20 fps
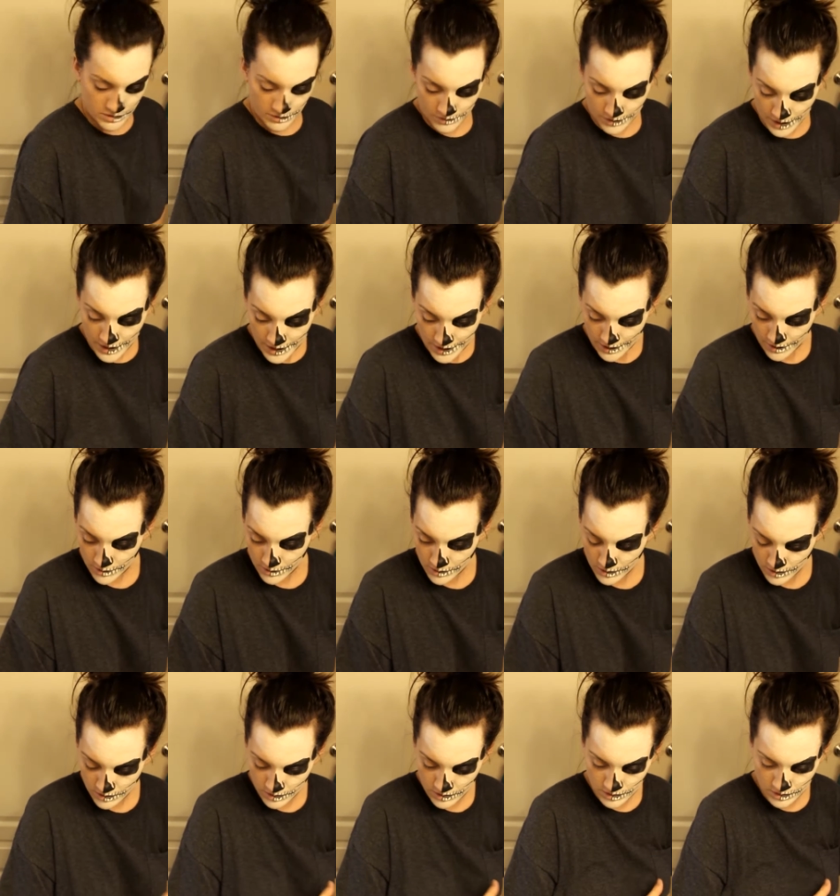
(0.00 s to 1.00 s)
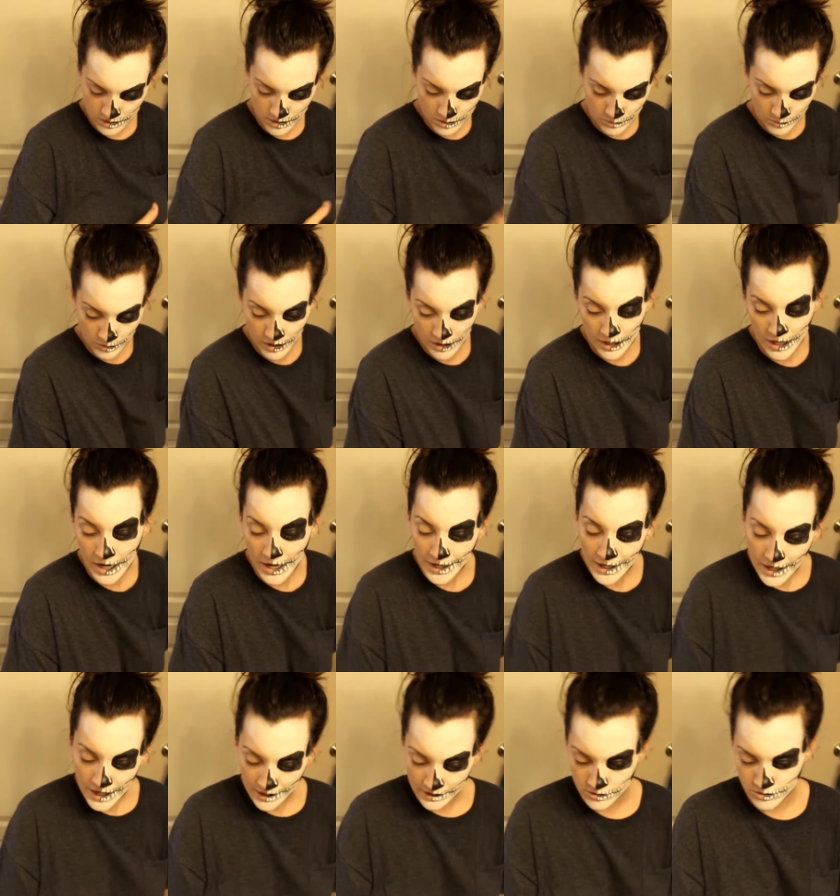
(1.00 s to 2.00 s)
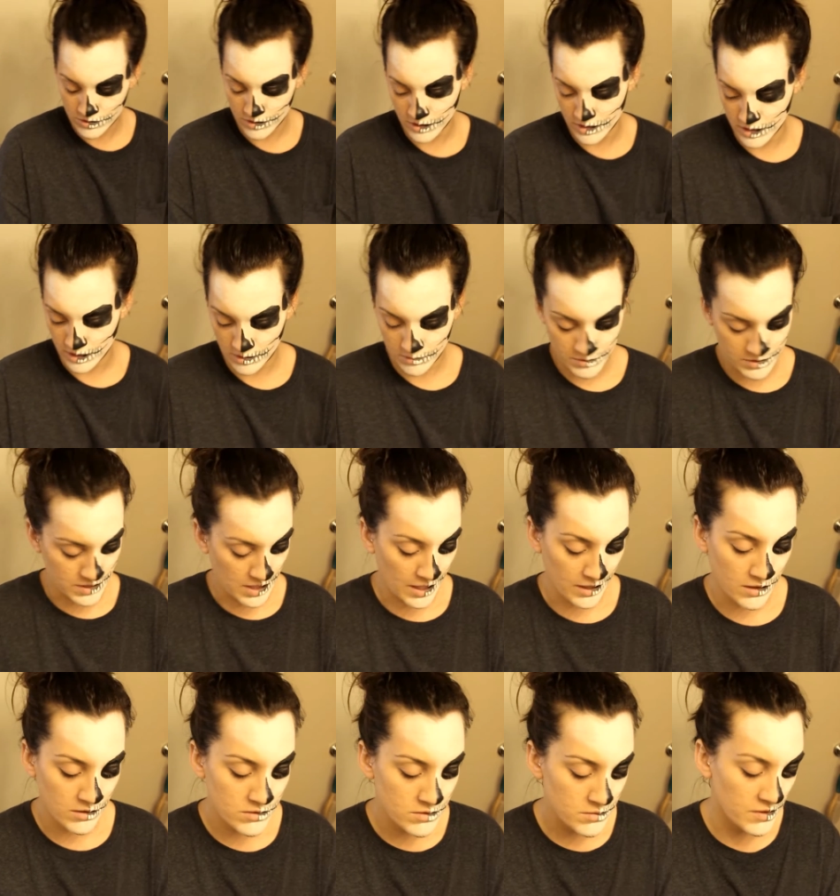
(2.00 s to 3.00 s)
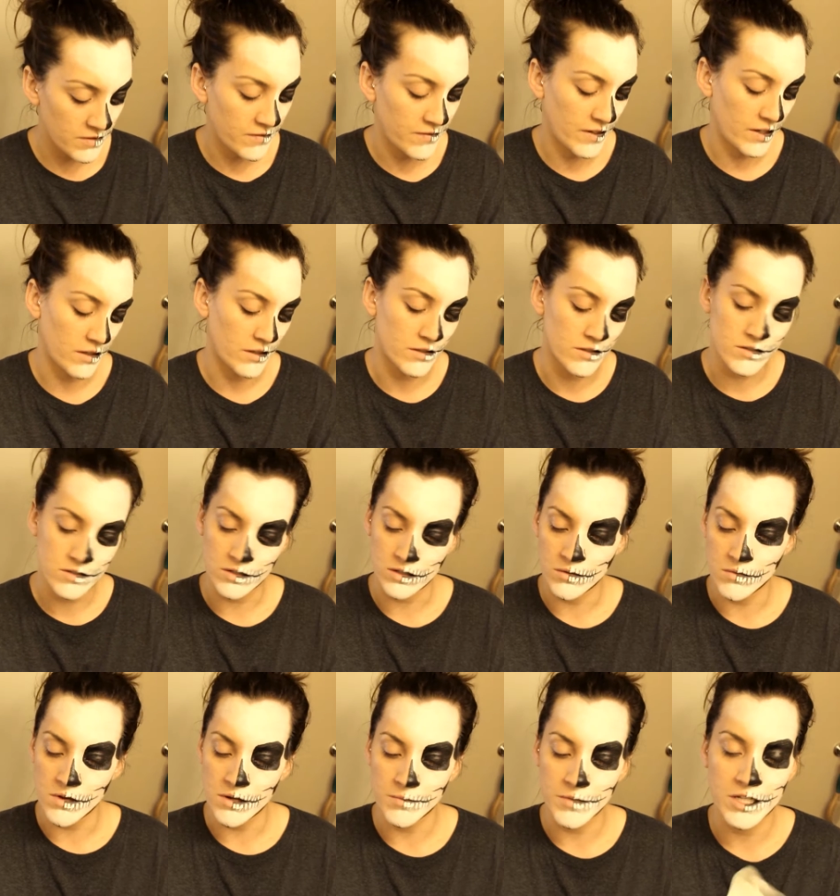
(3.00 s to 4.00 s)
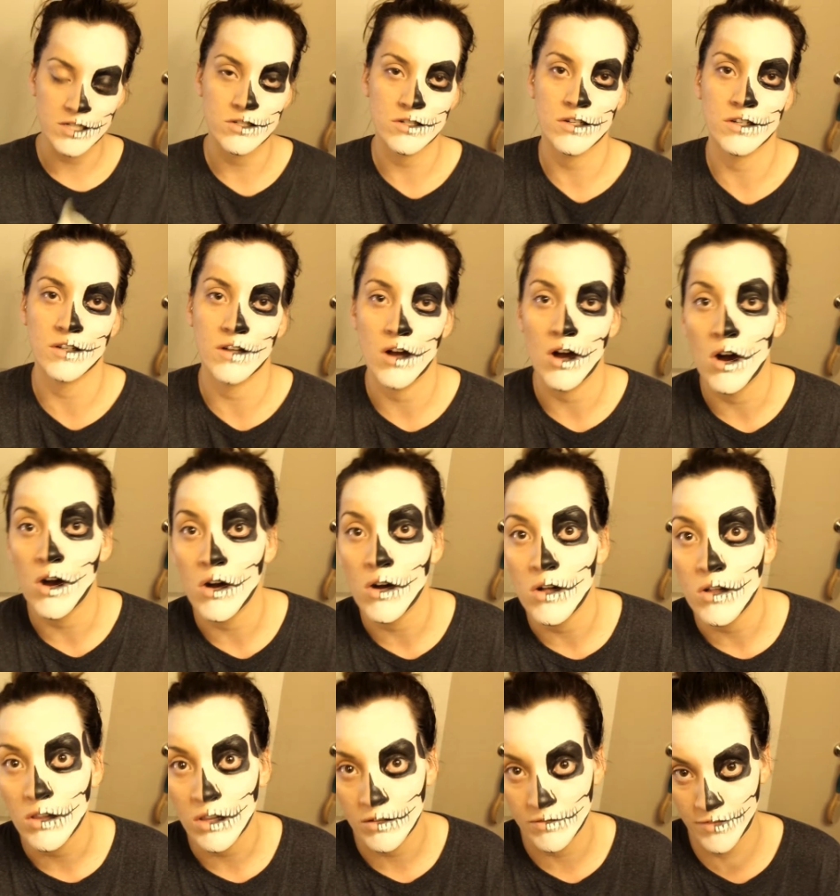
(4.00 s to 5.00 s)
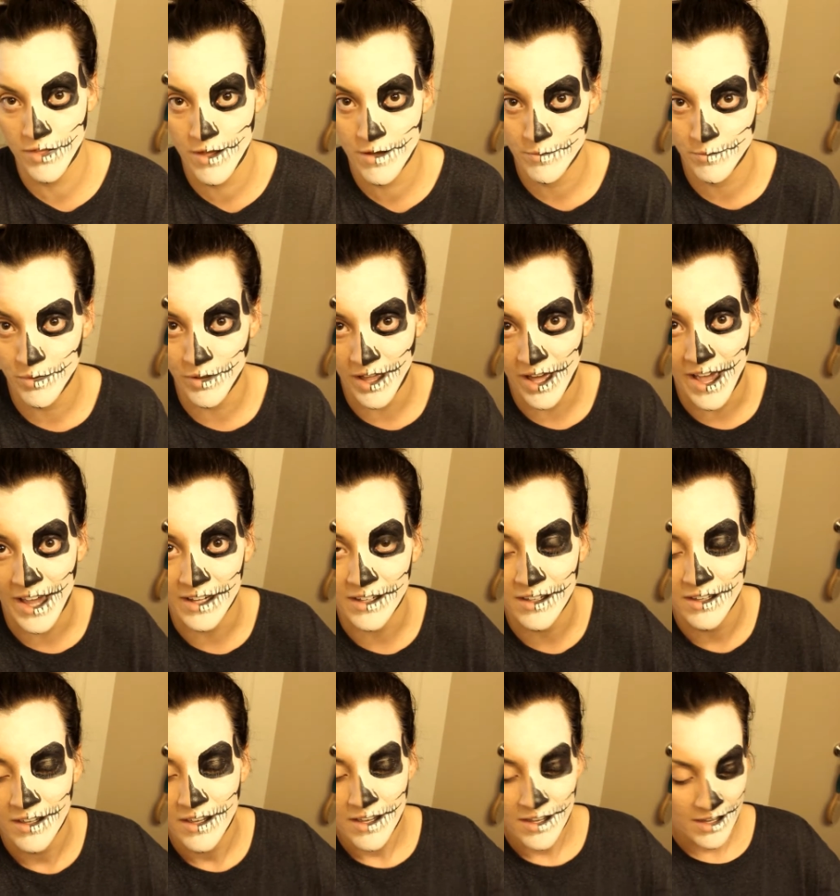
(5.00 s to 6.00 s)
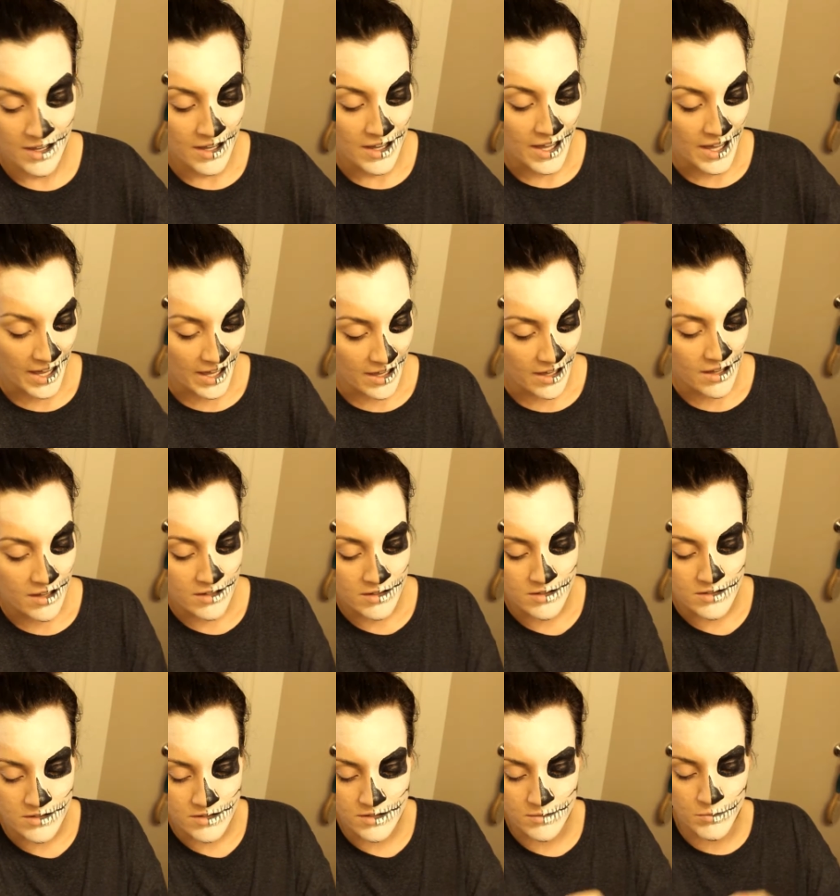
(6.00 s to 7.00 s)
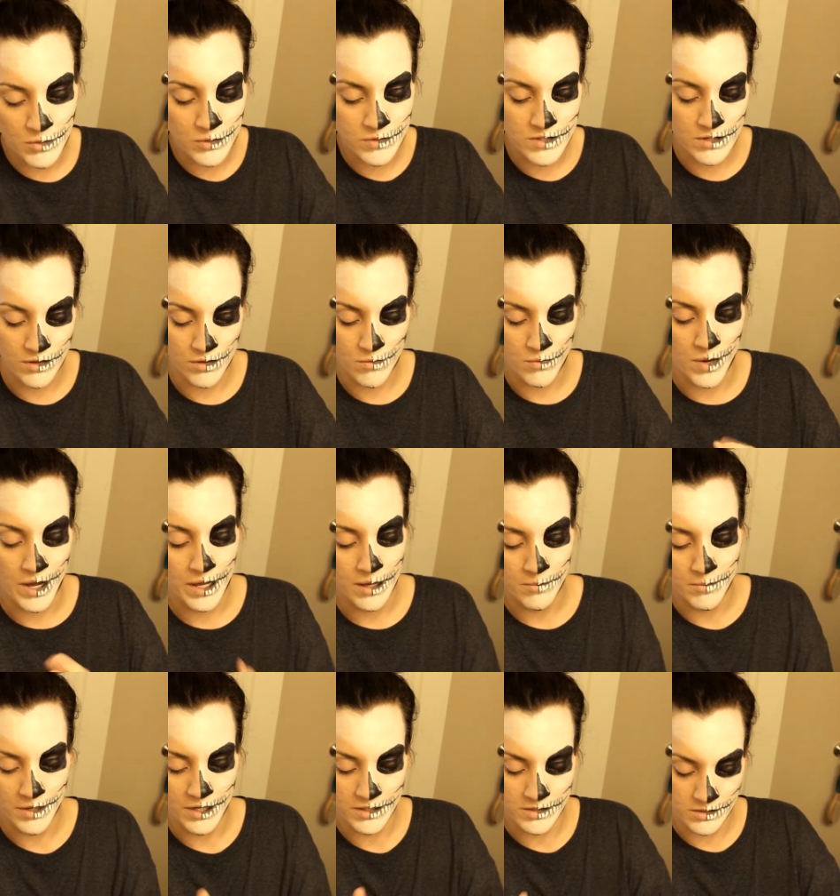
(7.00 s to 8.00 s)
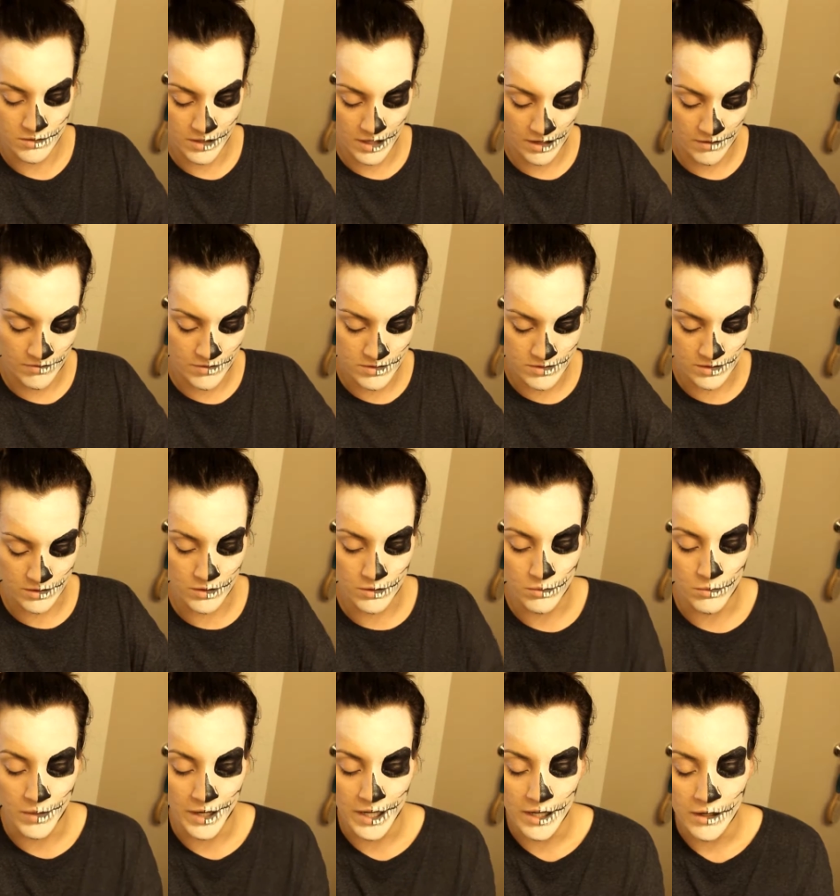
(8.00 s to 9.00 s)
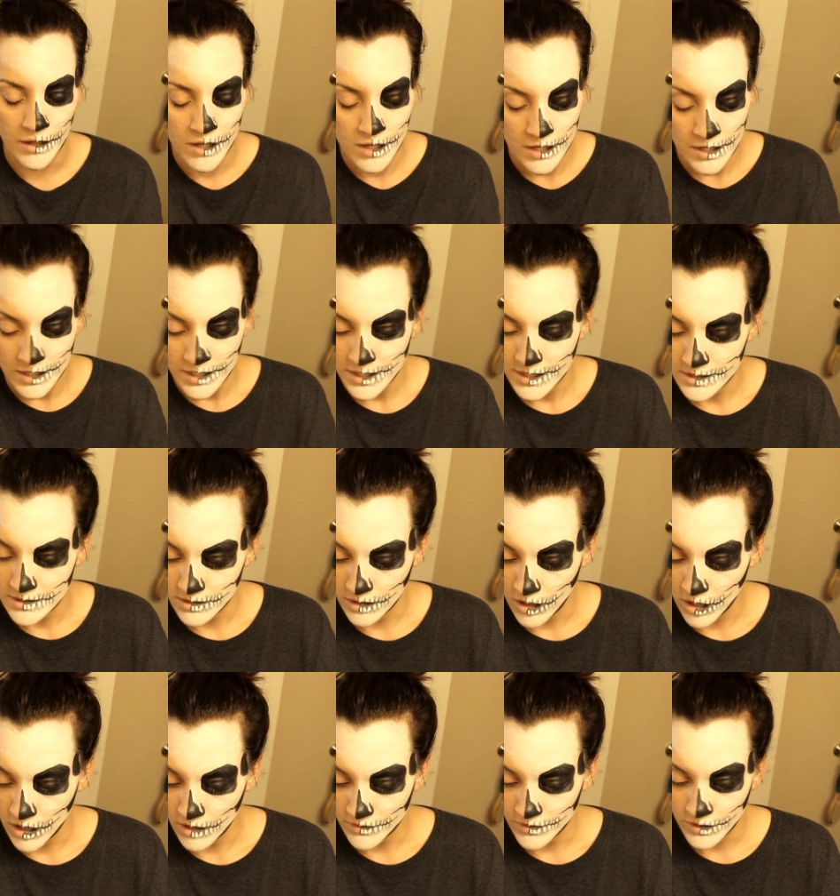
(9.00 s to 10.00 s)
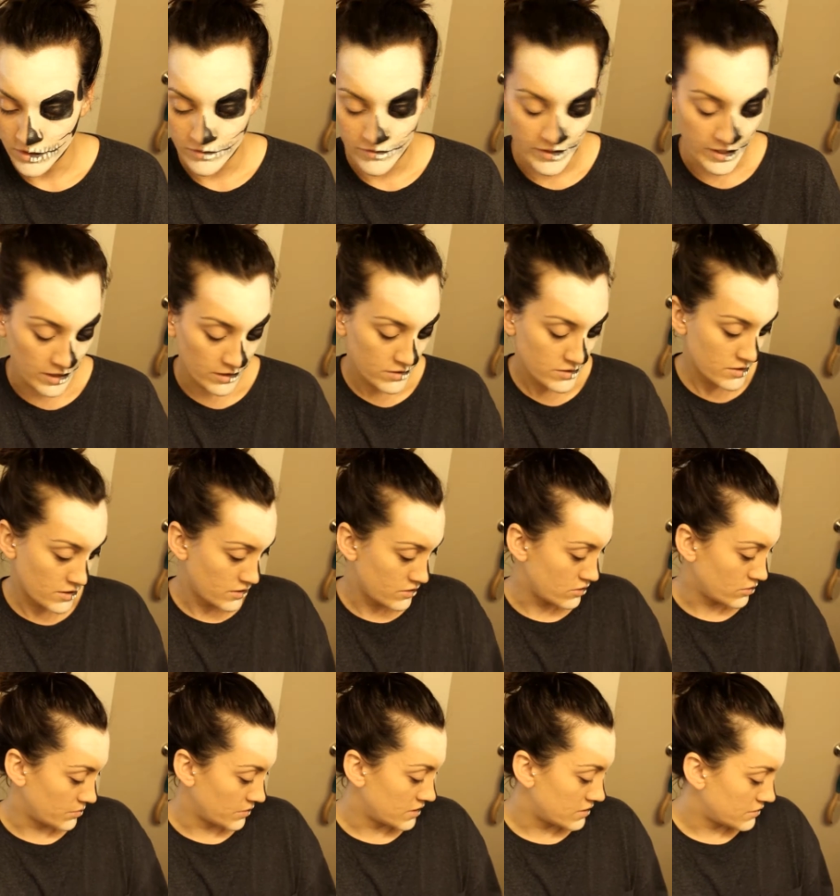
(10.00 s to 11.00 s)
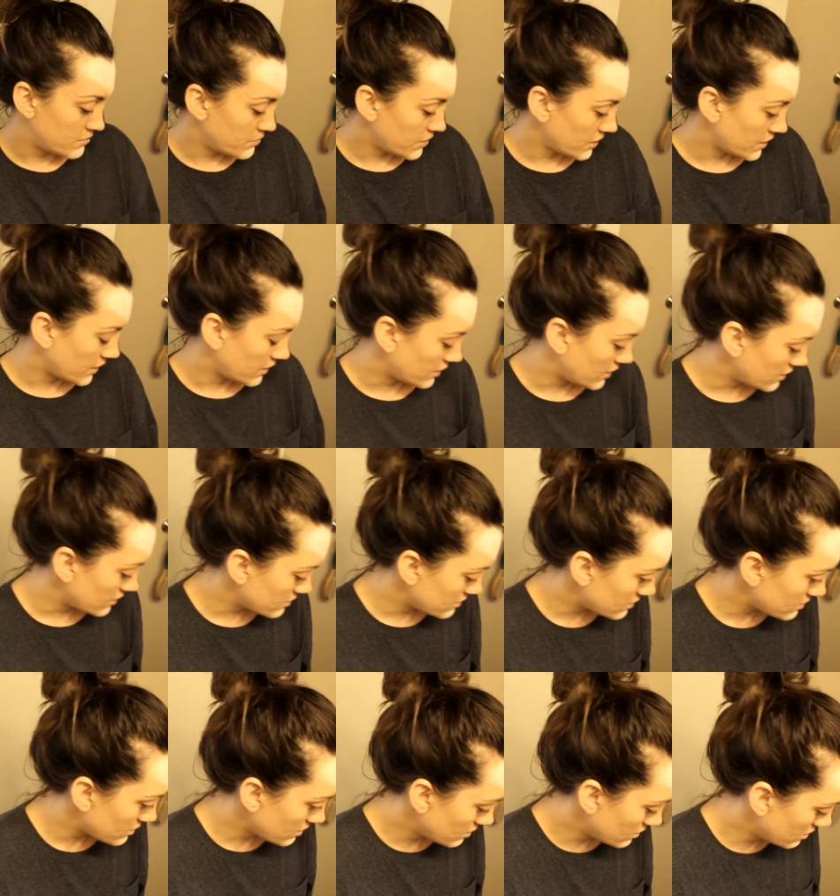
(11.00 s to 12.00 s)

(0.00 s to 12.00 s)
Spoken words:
So now, what I actually did was I used my fingers, so you want to make sure all of the black and most of the white, but it's okay if there's a little white, is off your fingers because you'll be smearing this